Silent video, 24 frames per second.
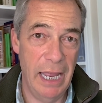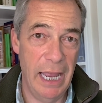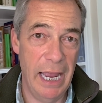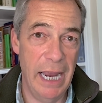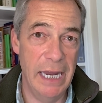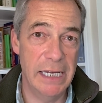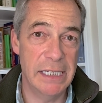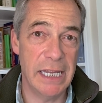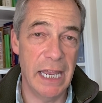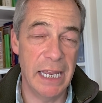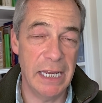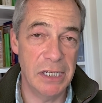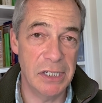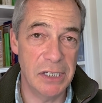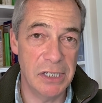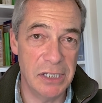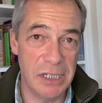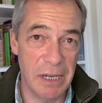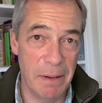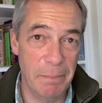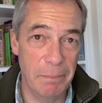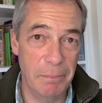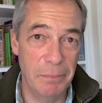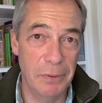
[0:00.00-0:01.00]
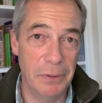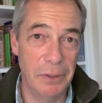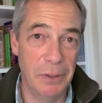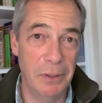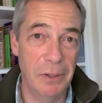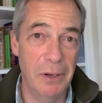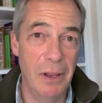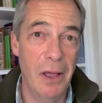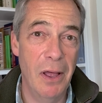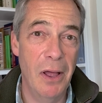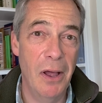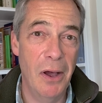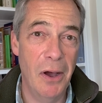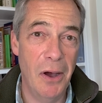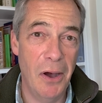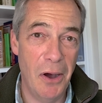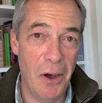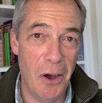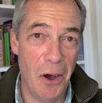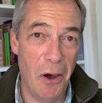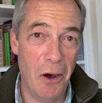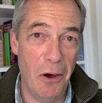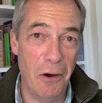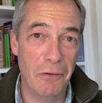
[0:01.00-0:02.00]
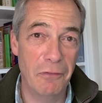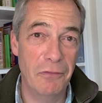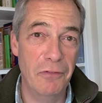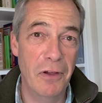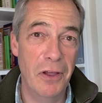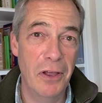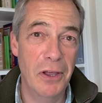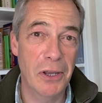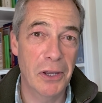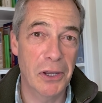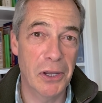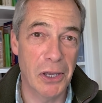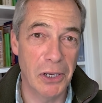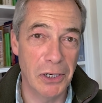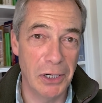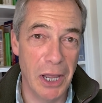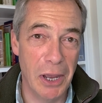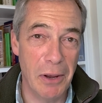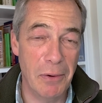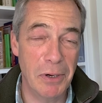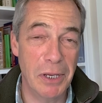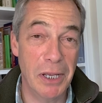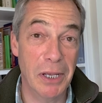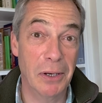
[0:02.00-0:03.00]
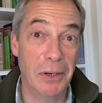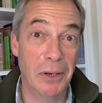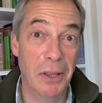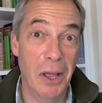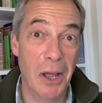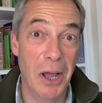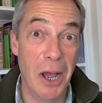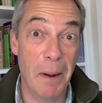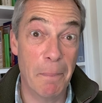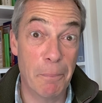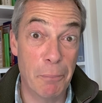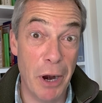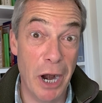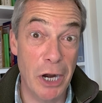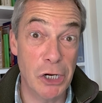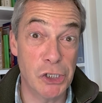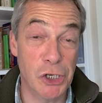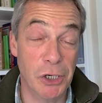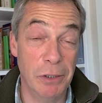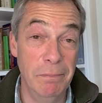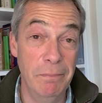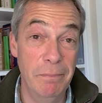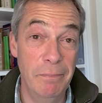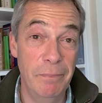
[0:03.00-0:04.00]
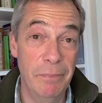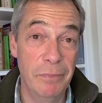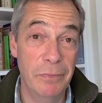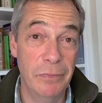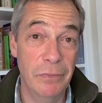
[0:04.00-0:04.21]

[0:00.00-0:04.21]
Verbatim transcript: is a symbol of colonial oppression